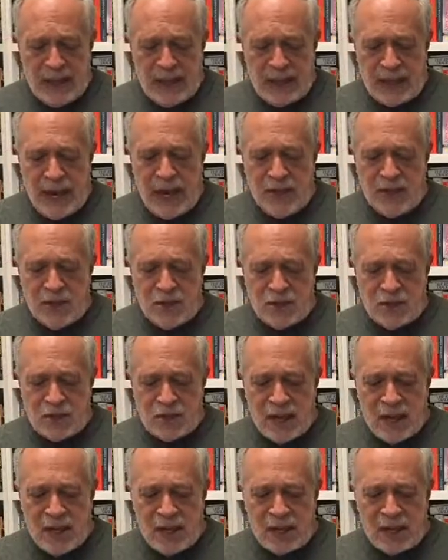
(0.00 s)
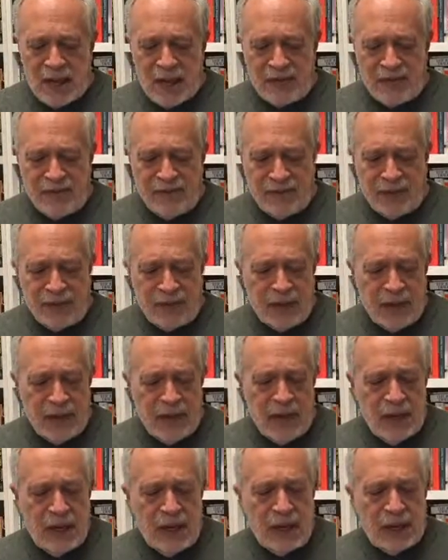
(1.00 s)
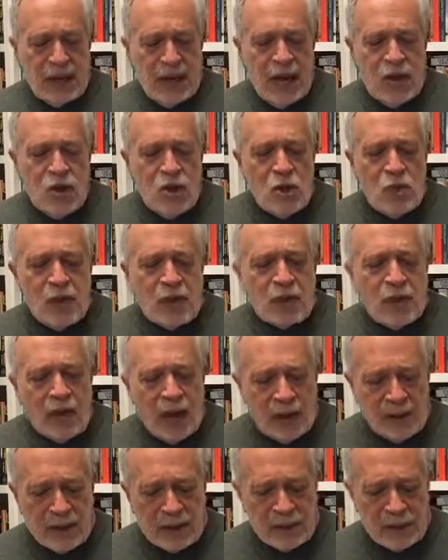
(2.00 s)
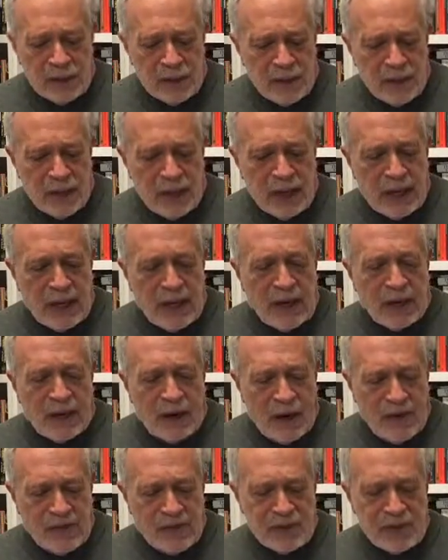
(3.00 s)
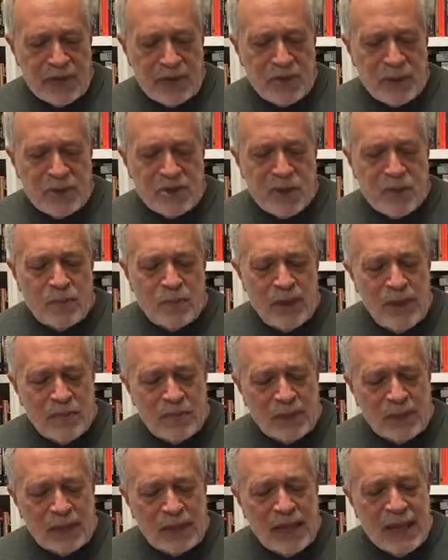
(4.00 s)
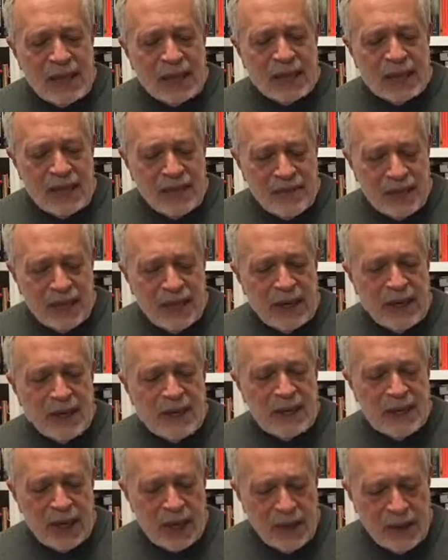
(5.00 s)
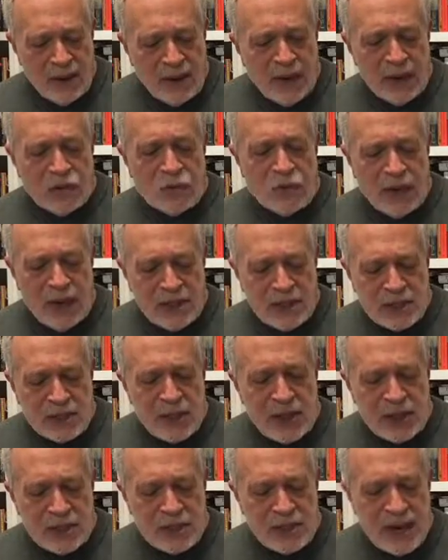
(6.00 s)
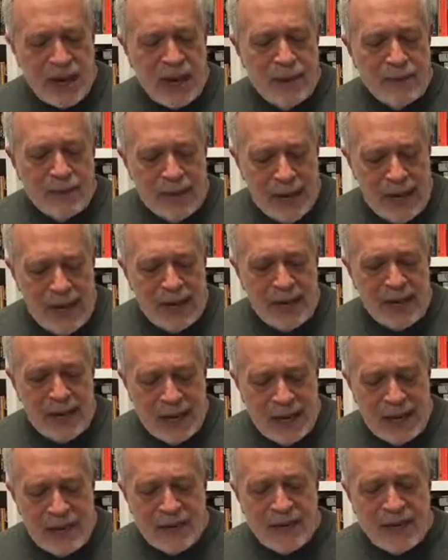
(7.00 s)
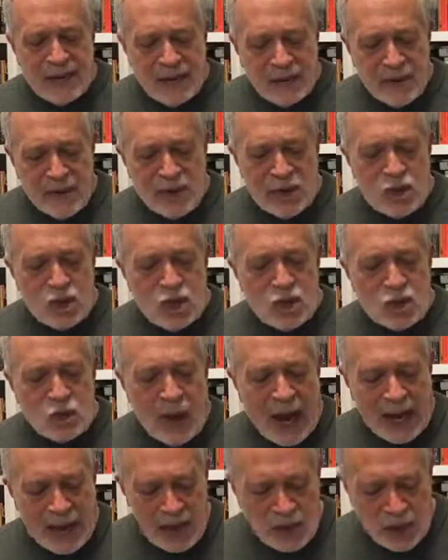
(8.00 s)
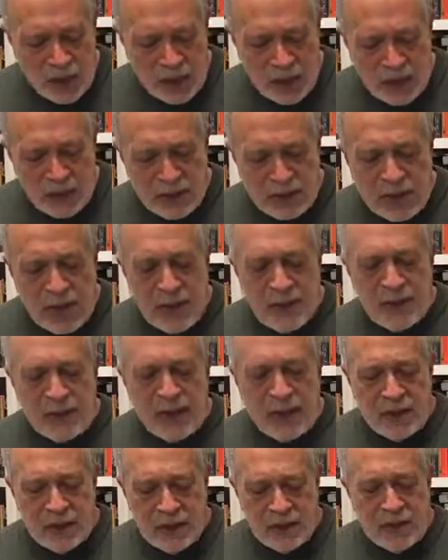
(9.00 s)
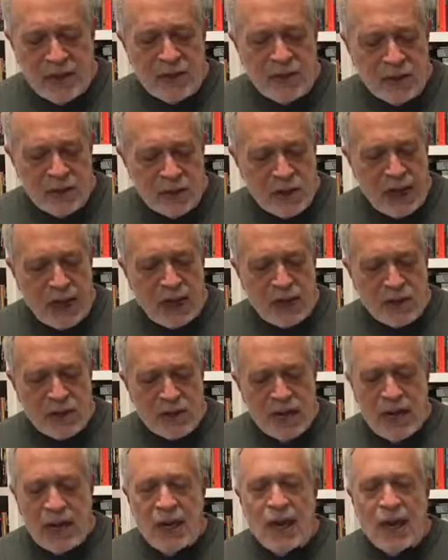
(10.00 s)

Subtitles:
Candace Langford, can you acknowledge today in office hours that people living in die-hard red states may need different strategies to institute change?